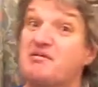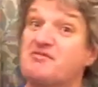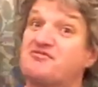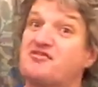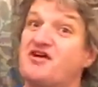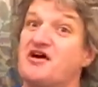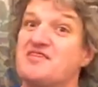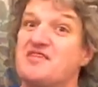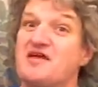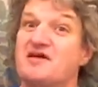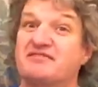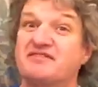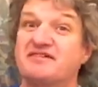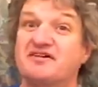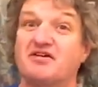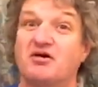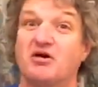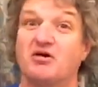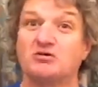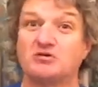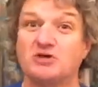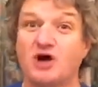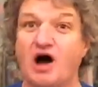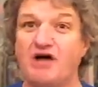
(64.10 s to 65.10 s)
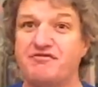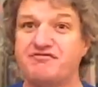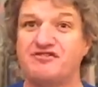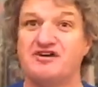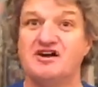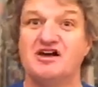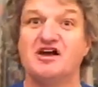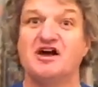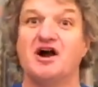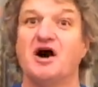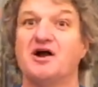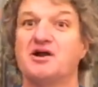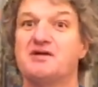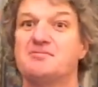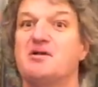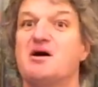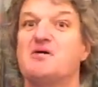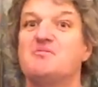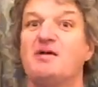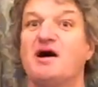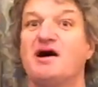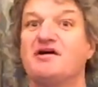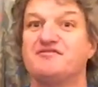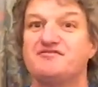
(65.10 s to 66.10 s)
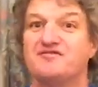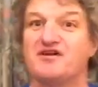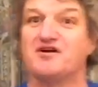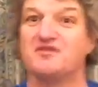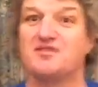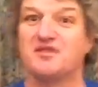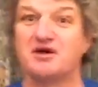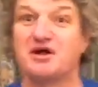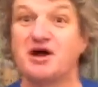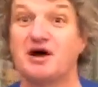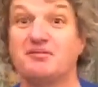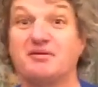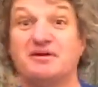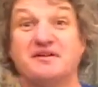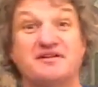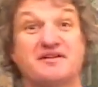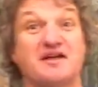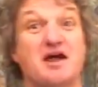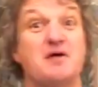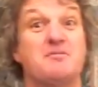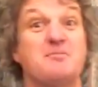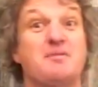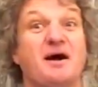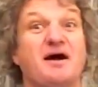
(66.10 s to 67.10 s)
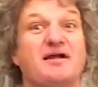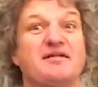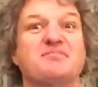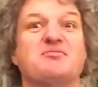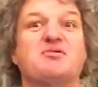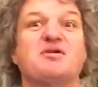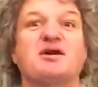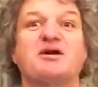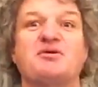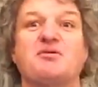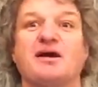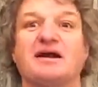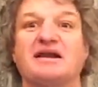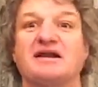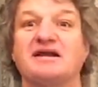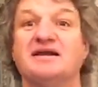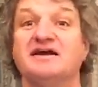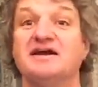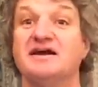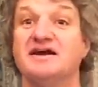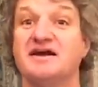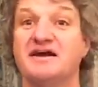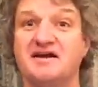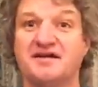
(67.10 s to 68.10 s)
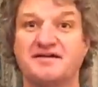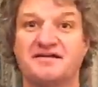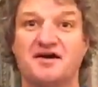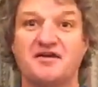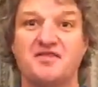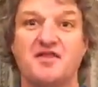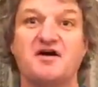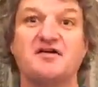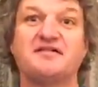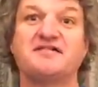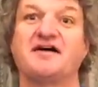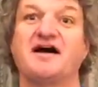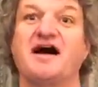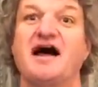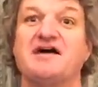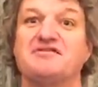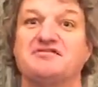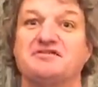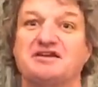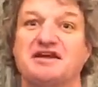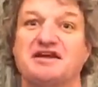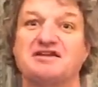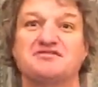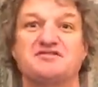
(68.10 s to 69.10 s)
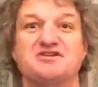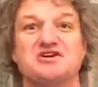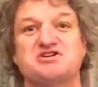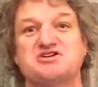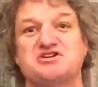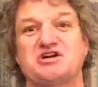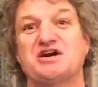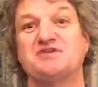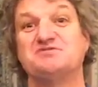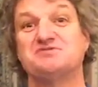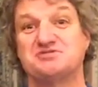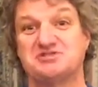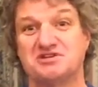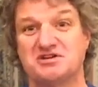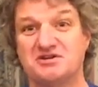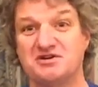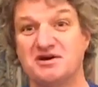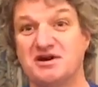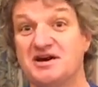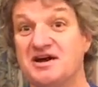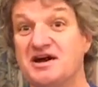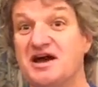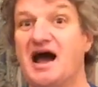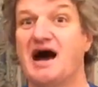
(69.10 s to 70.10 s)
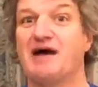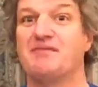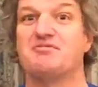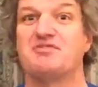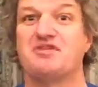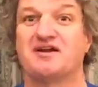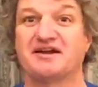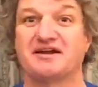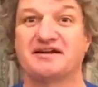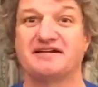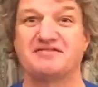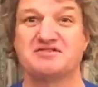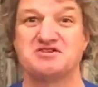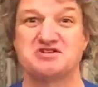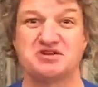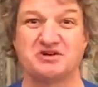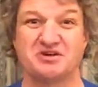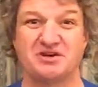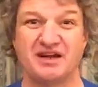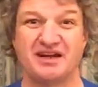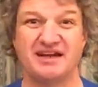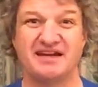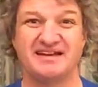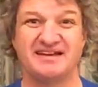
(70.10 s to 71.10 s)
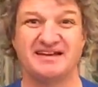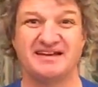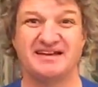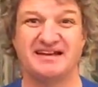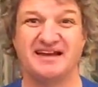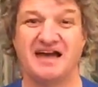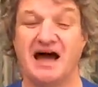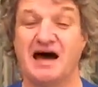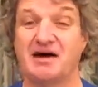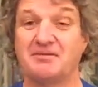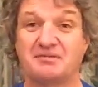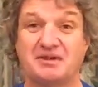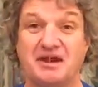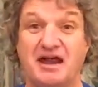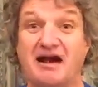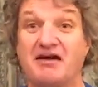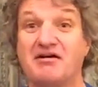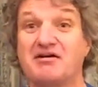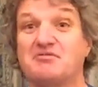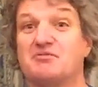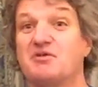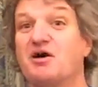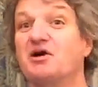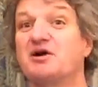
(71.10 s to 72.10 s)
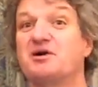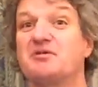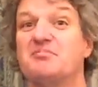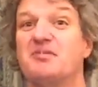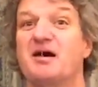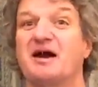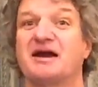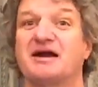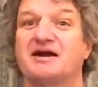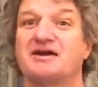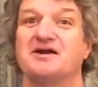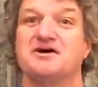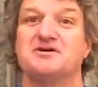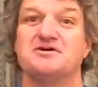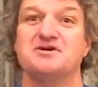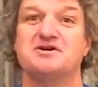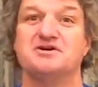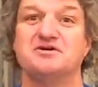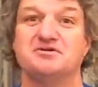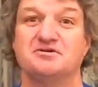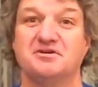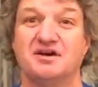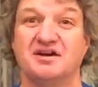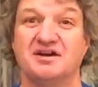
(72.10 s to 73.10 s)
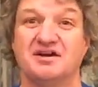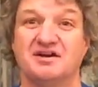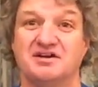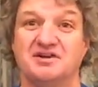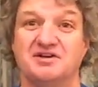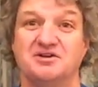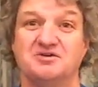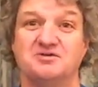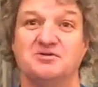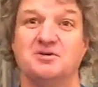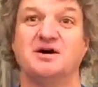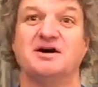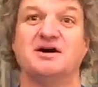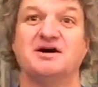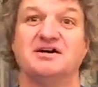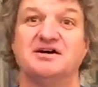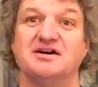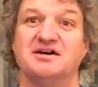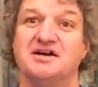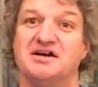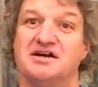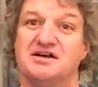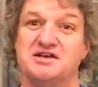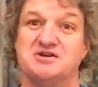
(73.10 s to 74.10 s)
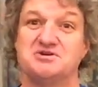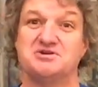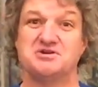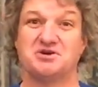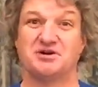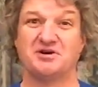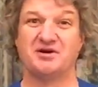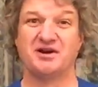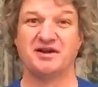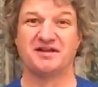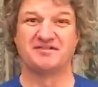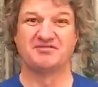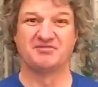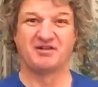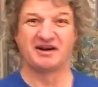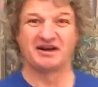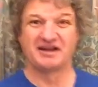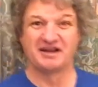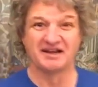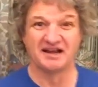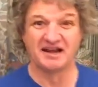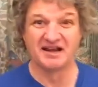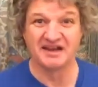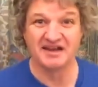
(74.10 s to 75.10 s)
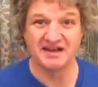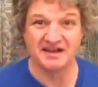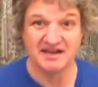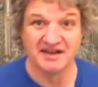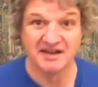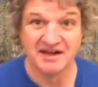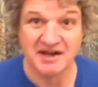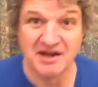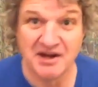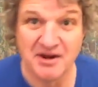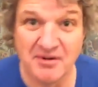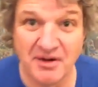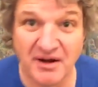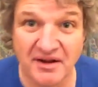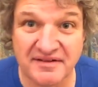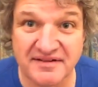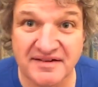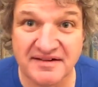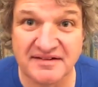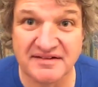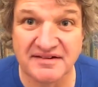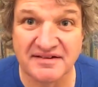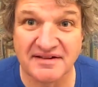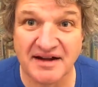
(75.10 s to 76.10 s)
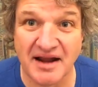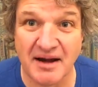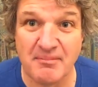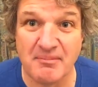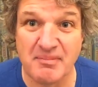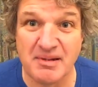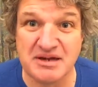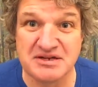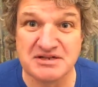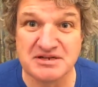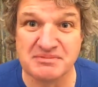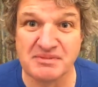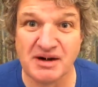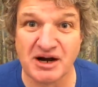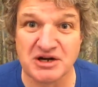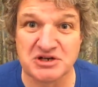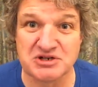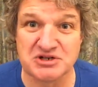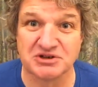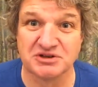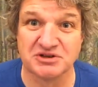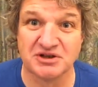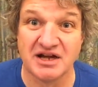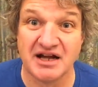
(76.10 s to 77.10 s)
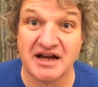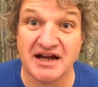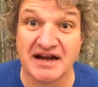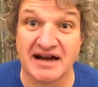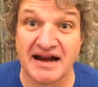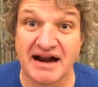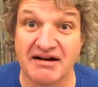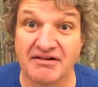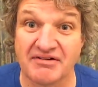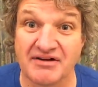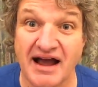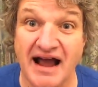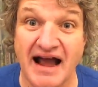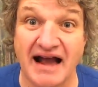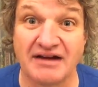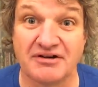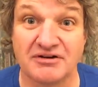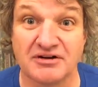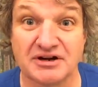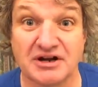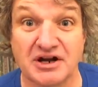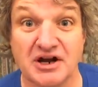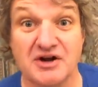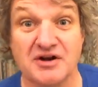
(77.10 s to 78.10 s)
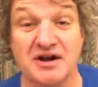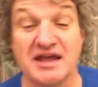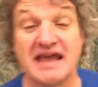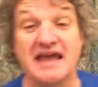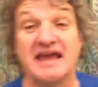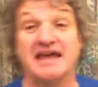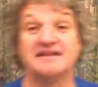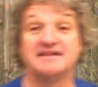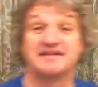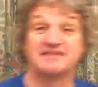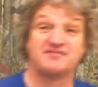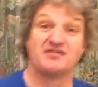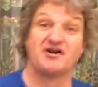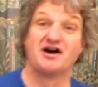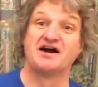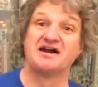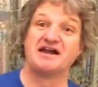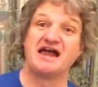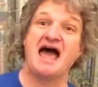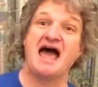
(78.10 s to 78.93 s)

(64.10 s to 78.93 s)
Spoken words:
afraid they've scrolled off on a mobile phone. The comments go past pretty quickly. So those I haven't given a shout to, thanks for joining. Karen, welcome back. I know you join us regularly. Who else has just come? Peter Marshall, Karen O'Halloran Cooney. It's fine.